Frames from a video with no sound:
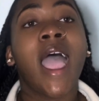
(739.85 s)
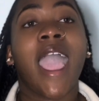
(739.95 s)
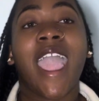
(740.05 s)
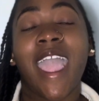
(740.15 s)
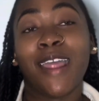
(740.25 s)

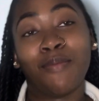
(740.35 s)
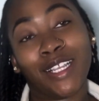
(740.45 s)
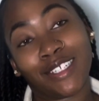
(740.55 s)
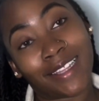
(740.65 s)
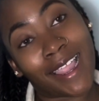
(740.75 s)
and make
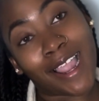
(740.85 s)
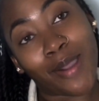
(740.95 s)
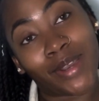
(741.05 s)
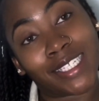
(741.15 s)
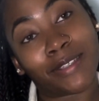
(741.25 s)
sure to like,
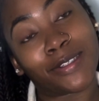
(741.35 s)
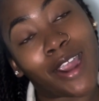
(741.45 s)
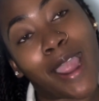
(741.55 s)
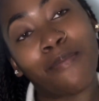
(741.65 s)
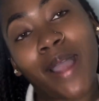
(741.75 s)
comment, and
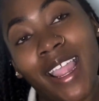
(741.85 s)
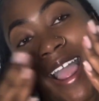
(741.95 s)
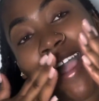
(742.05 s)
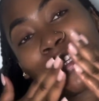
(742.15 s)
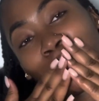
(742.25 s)
subscribe. Bye
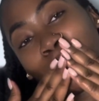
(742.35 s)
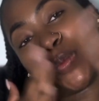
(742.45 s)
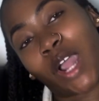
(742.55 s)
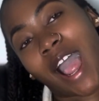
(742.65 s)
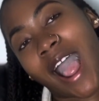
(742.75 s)
guys.
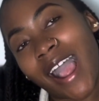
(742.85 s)
Bye.